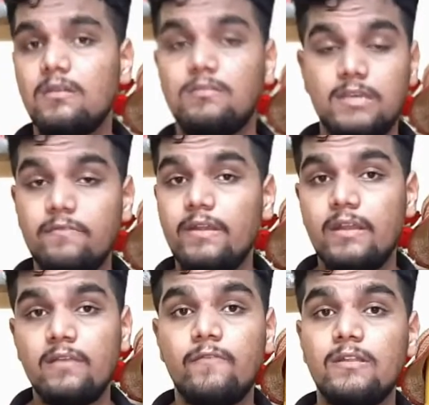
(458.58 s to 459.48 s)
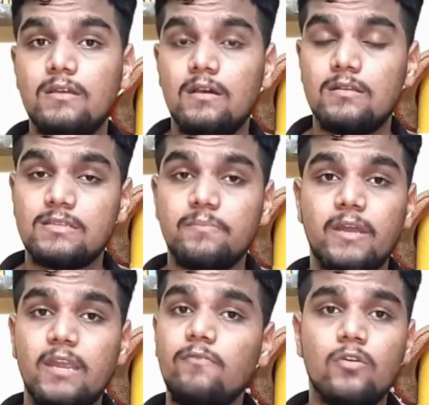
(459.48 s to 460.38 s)
serve it with some
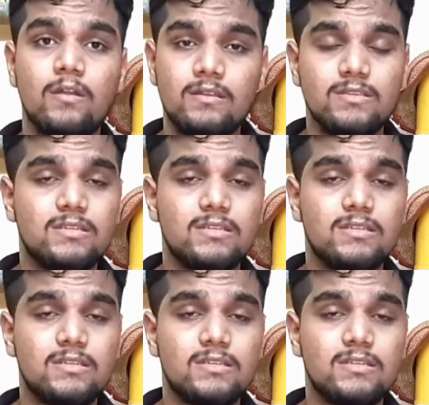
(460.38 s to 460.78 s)
gravy or other